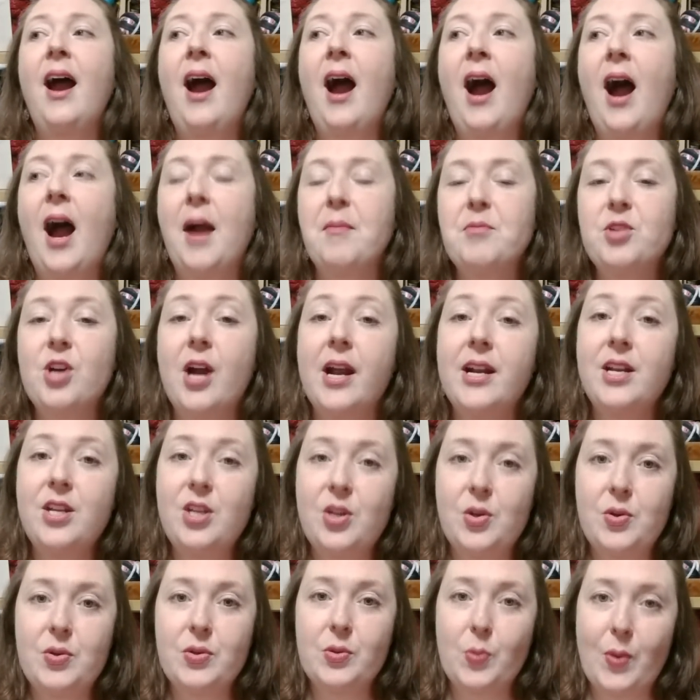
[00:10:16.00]
I'm trying to
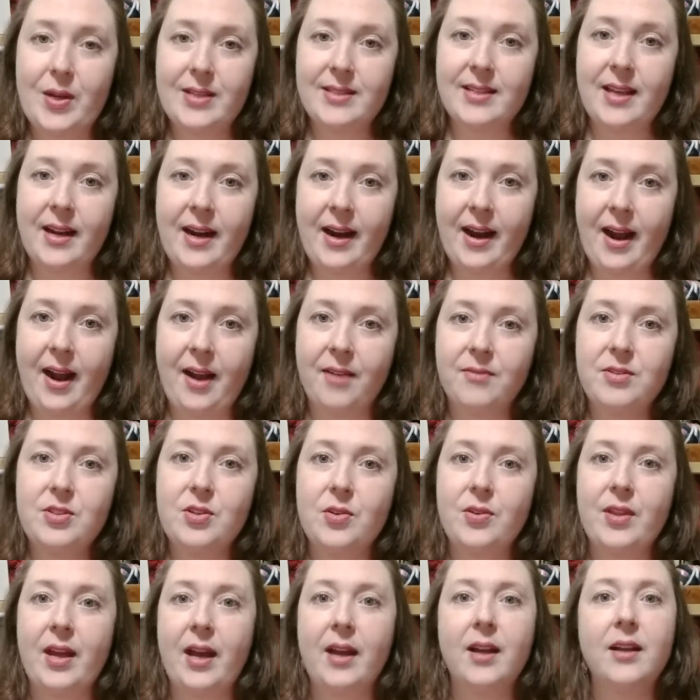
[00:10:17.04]
use ones that I have so
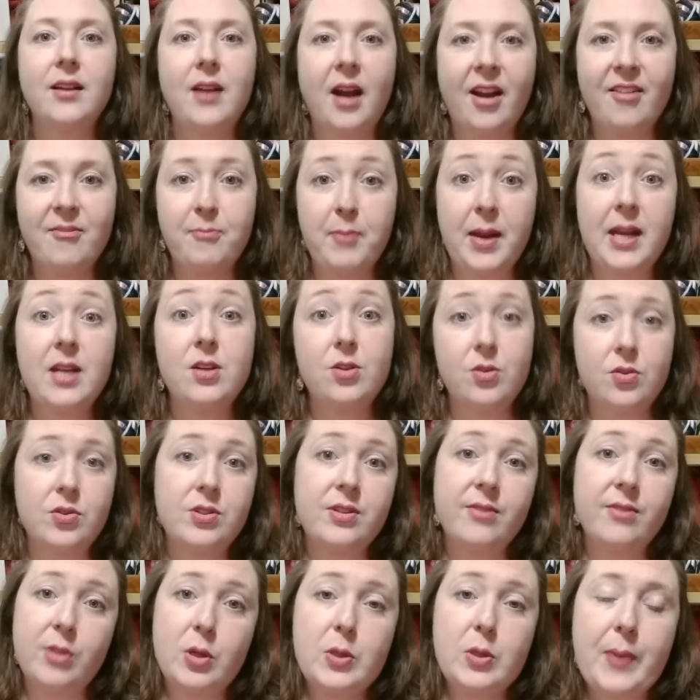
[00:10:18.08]
that I've made use
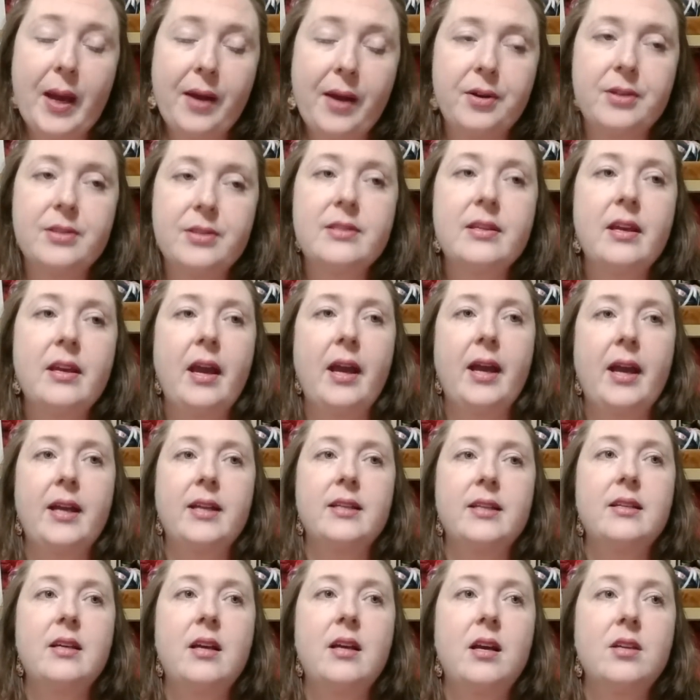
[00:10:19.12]
of those patterns.
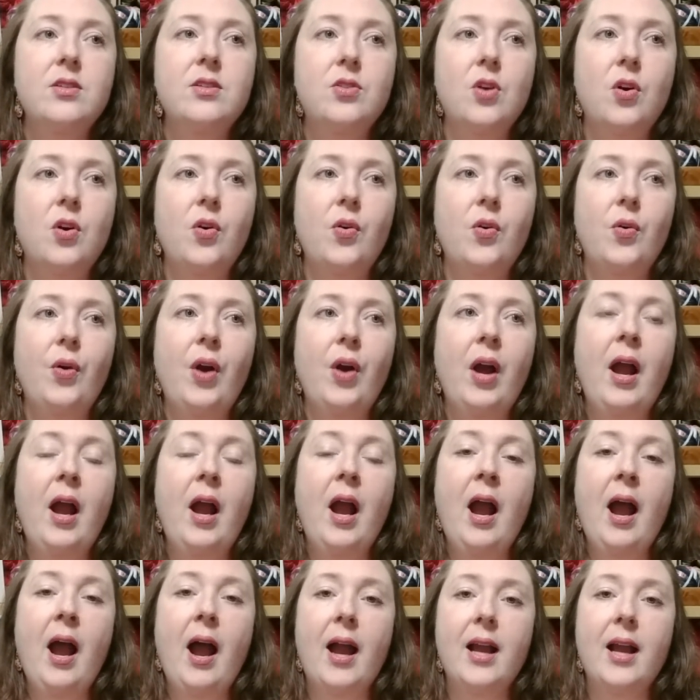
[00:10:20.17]
And so
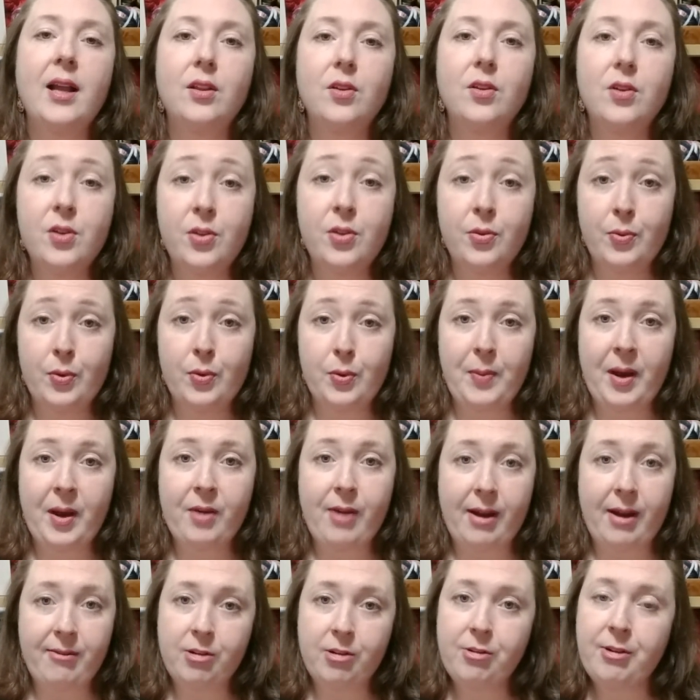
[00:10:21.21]
I looked through my
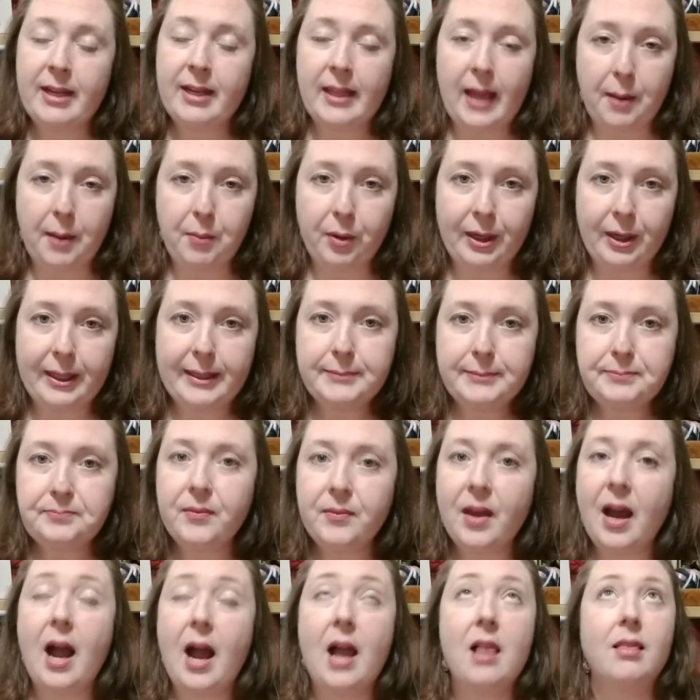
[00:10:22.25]
Ravelry library.
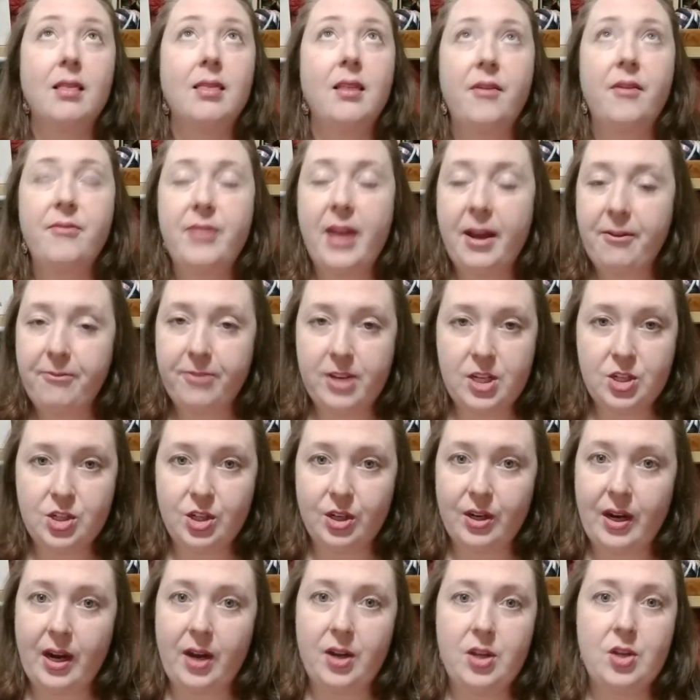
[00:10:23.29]
I love that feature,
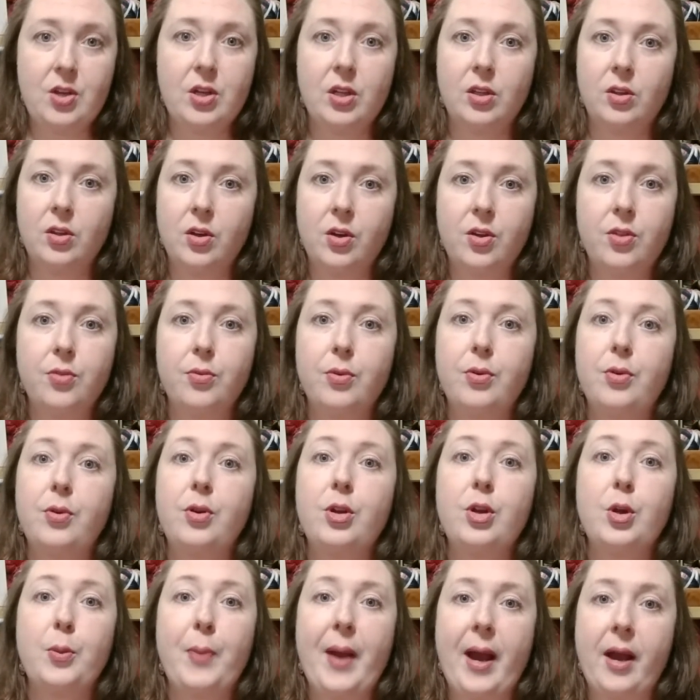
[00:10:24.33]
how you can look through
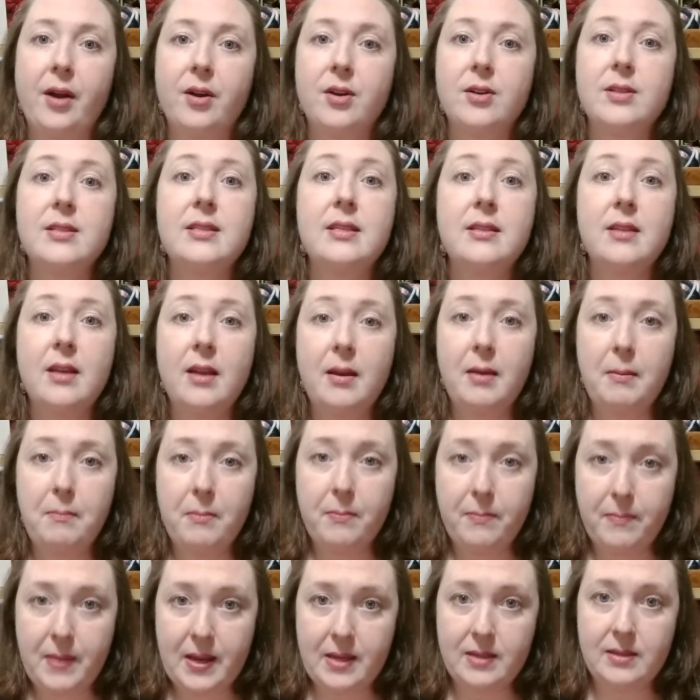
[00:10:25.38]
your patterns
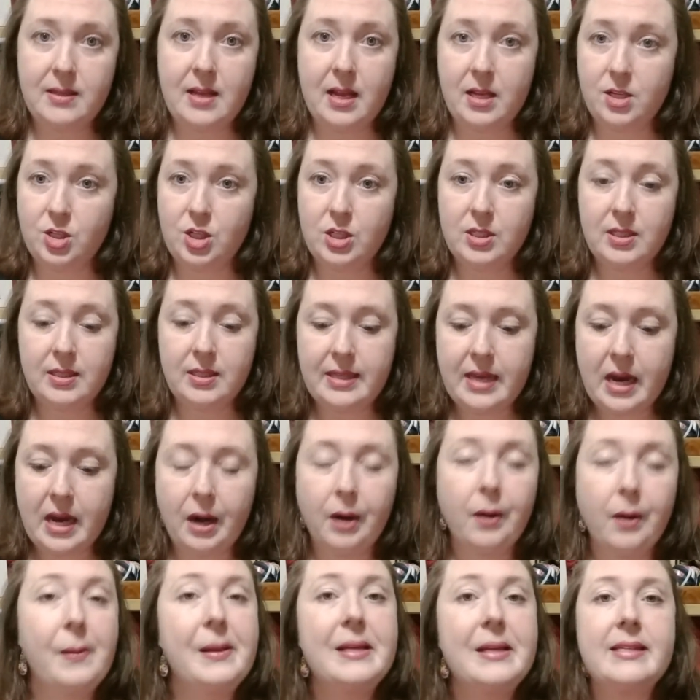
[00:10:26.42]
based and just
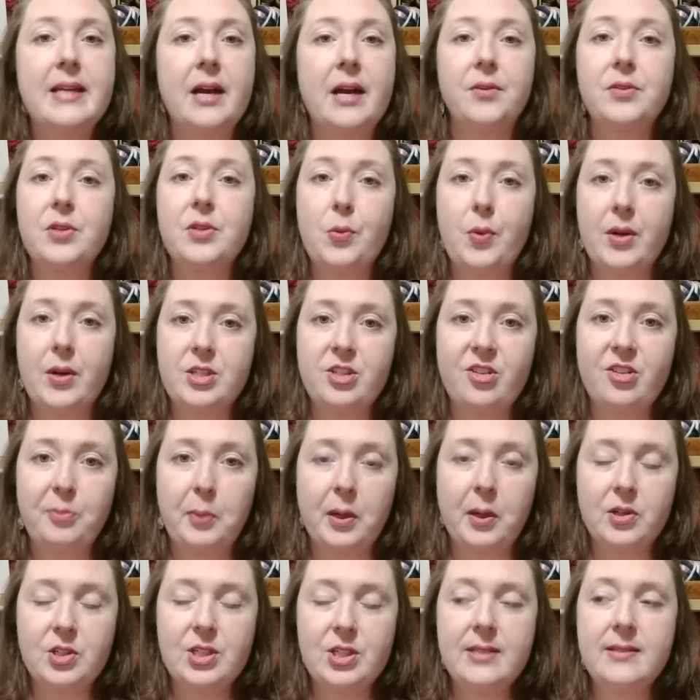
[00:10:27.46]
narrow it down to ones you've
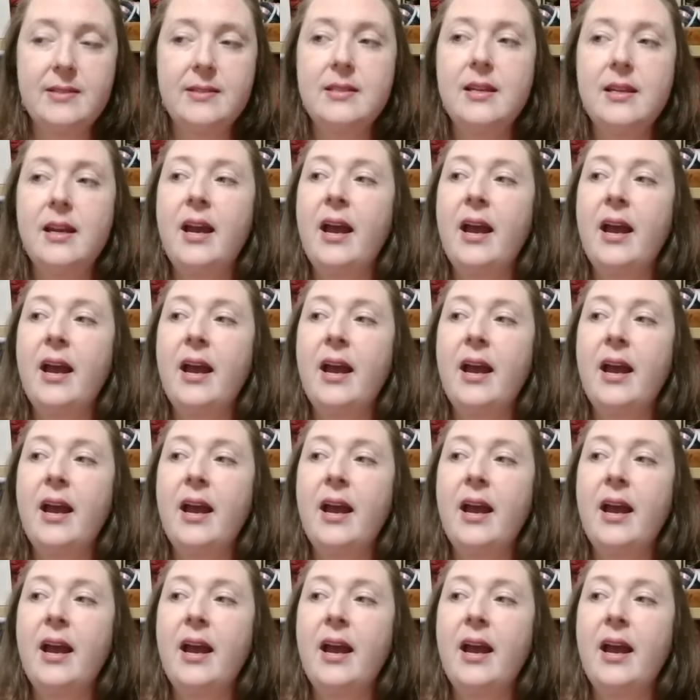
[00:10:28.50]
purchased.